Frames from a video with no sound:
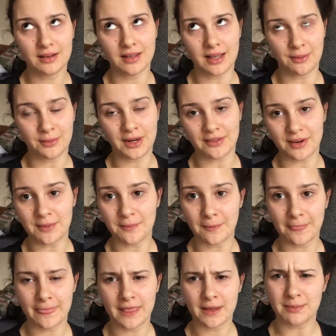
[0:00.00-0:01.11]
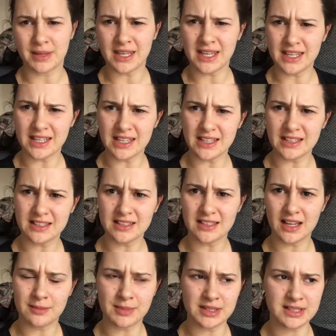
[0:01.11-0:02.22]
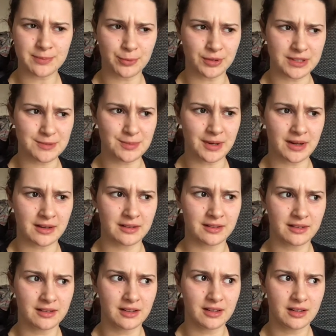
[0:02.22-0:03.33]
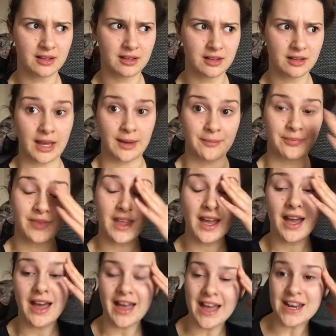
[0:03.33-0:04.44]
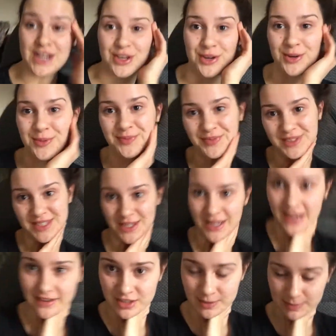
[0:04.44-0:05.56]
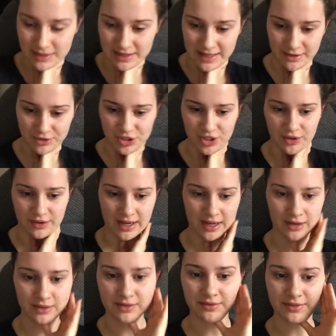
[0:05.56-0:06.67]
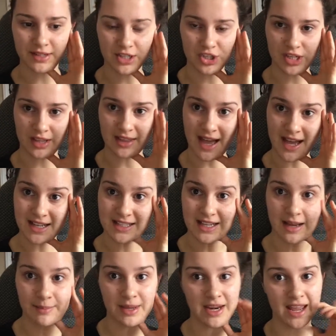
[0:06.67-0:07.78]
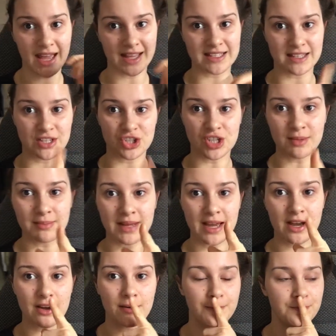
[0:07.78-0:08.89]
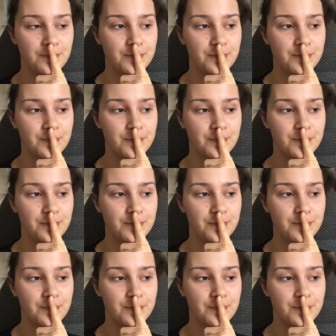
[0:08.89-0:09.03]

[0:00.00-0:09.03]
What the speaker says: yeah, whatever. Bikini, I meant sports bra. Okay. Anywho, so yeah, I've just been lounging around finishing that. I'm gonna head to the gym now